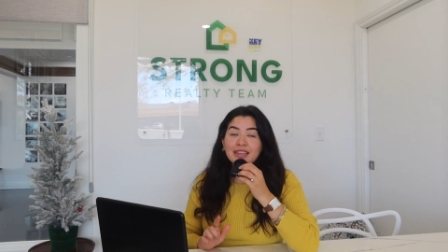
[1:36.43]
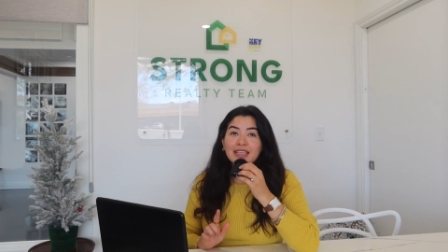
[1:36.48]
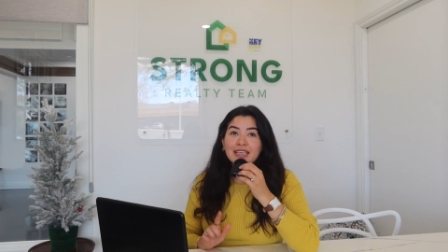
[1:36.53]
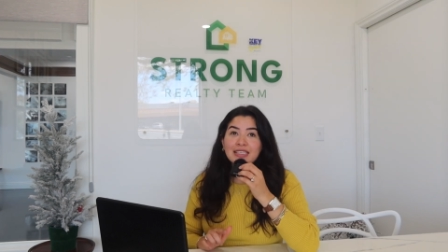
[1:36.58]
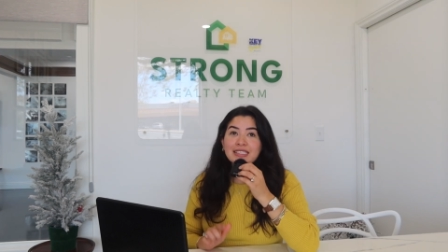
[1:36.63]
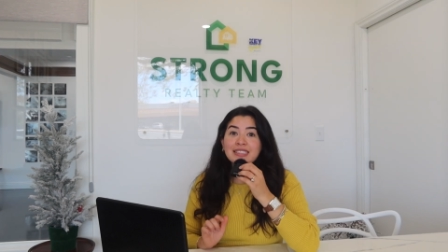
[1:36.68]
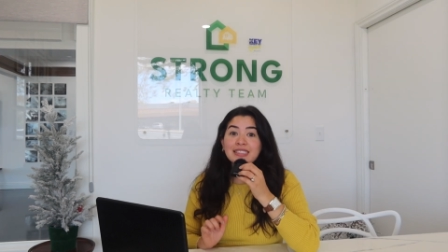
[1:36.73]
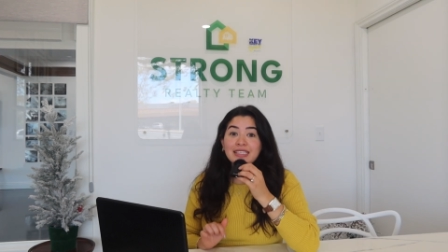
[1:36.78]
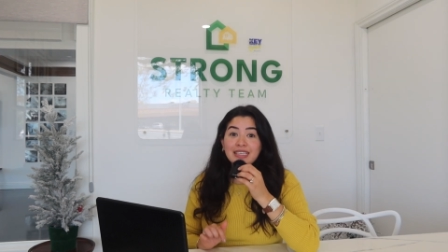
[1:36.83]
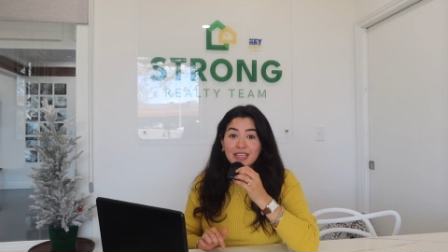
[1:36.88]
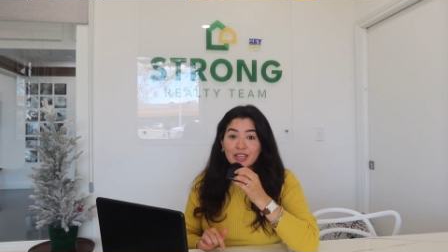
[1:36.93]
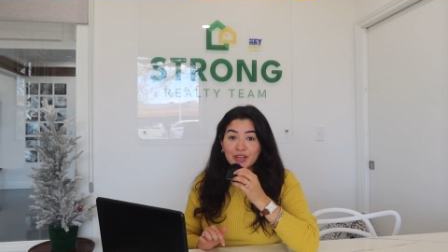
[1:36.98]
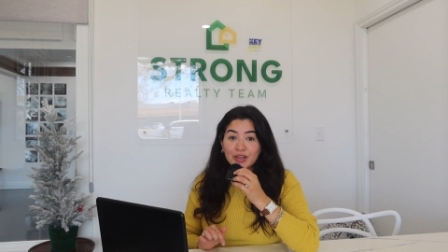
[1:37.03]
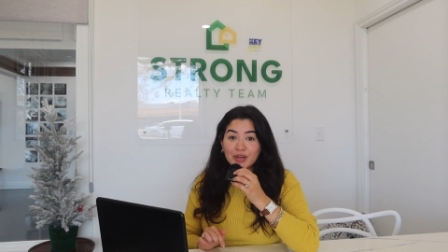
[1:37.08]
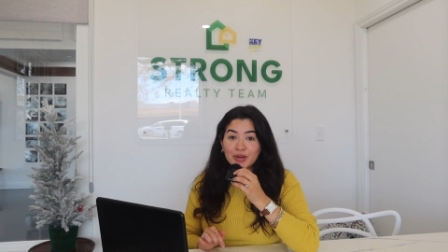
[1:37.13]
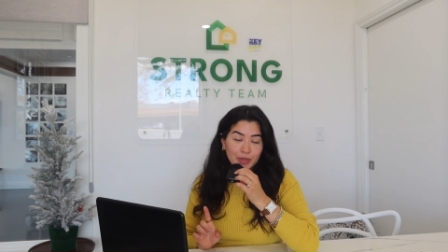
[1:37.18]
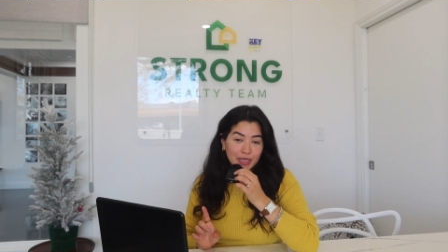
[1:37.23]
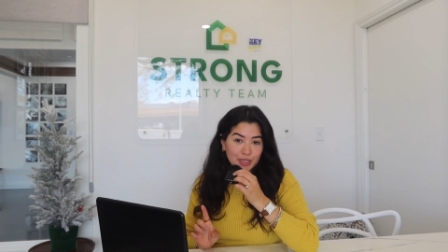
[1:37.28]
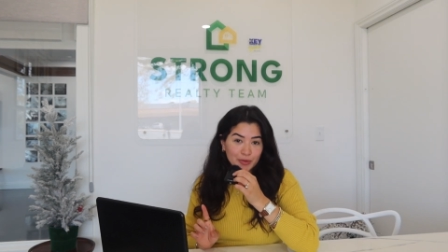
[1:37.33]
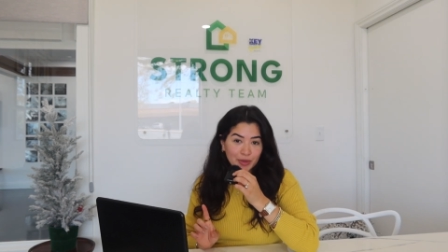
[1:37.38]
This year,
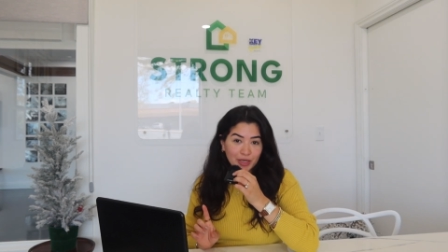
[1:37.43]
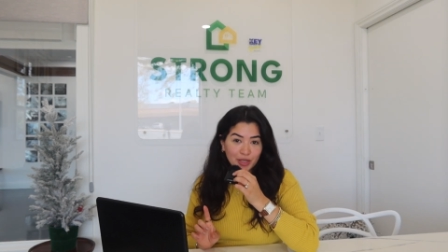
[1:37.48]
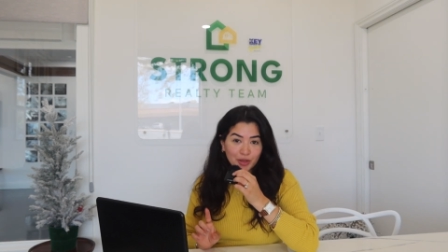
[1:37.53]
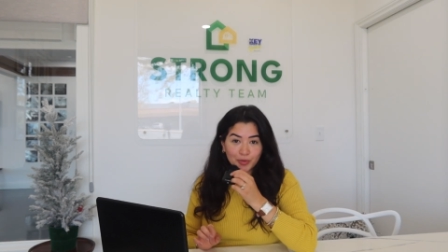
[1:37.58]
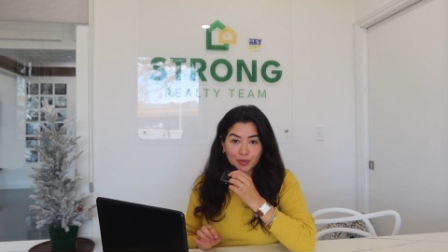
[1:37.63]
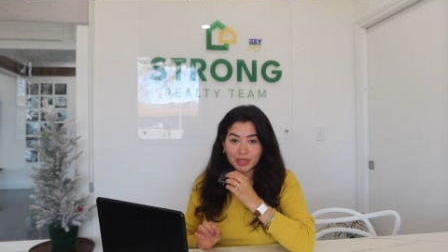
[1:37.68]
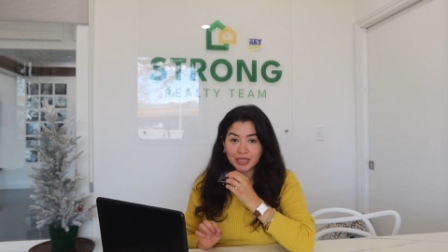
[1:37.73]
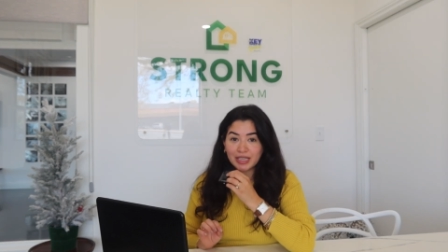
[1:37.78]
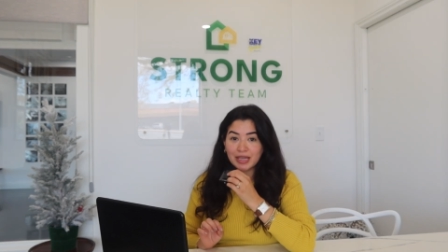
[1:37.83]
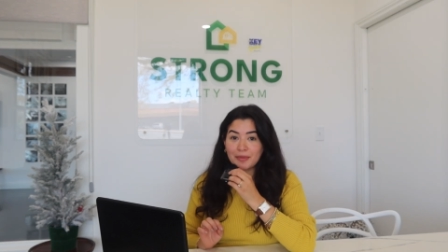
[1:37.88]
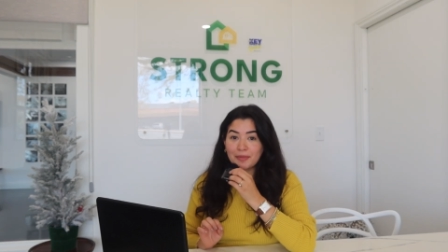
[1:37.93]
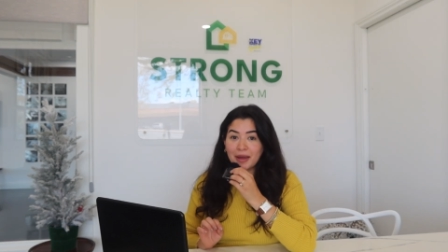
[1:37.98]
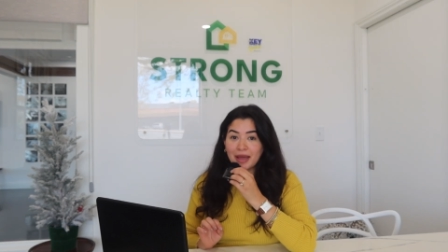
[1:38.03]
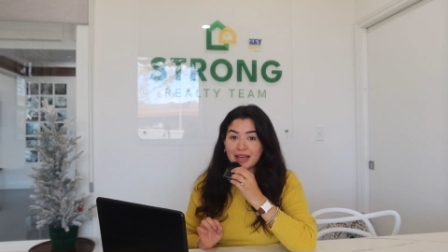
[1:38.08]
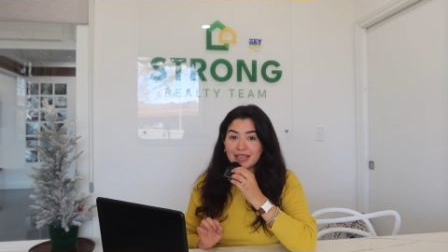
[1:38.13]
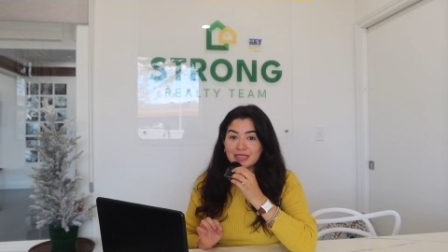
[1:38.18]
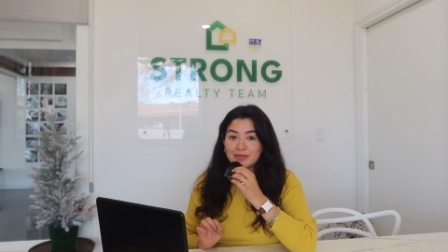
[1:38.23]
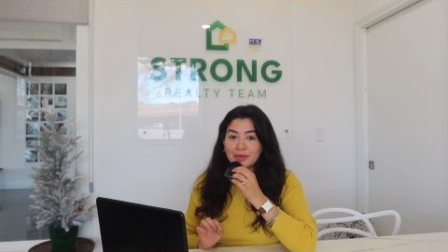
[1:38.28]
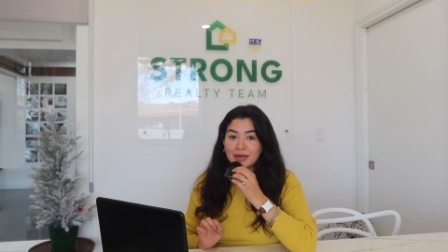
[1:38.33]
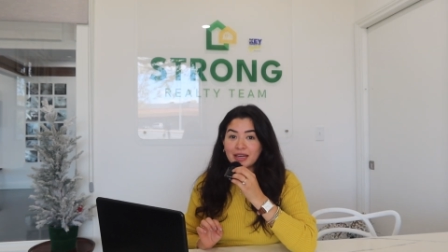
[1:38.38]
2023, my
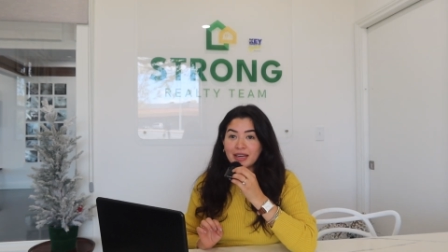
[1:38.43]
husband